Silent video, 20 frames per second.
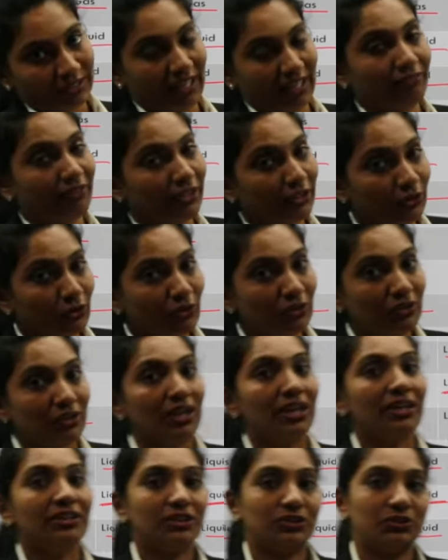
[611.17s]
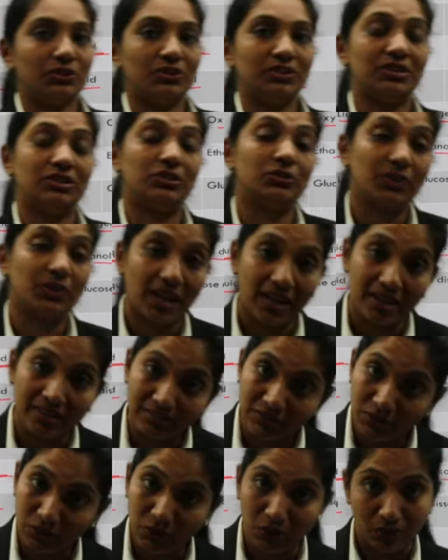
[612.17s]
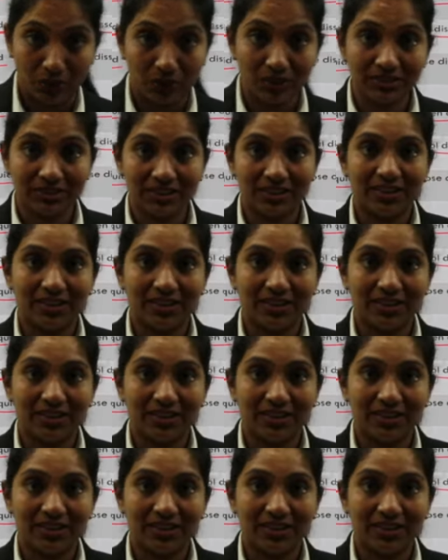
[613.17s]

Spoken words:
that we know, the 22 karat gold,